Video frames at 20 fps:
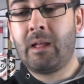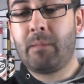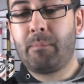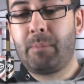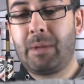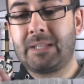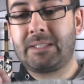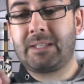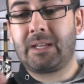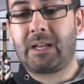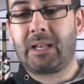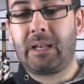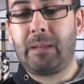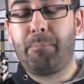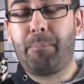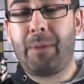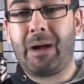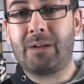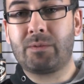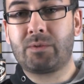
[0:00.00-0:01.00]
basically
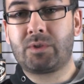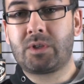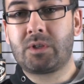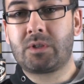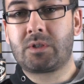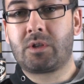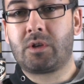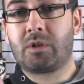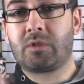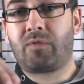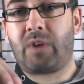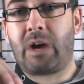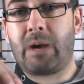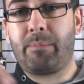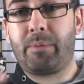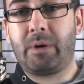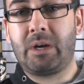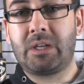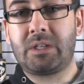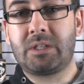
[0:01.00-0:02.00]
bounces those
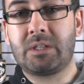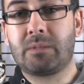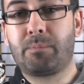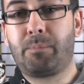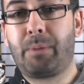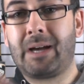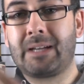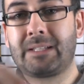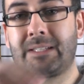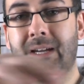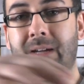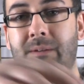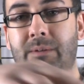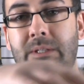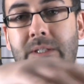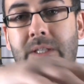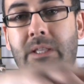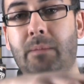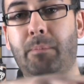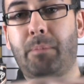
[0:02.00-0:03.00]
vibrations back down
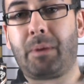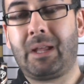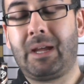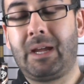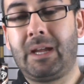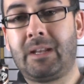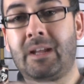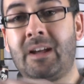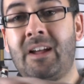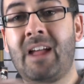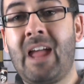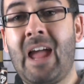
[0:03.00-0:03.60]
into the blade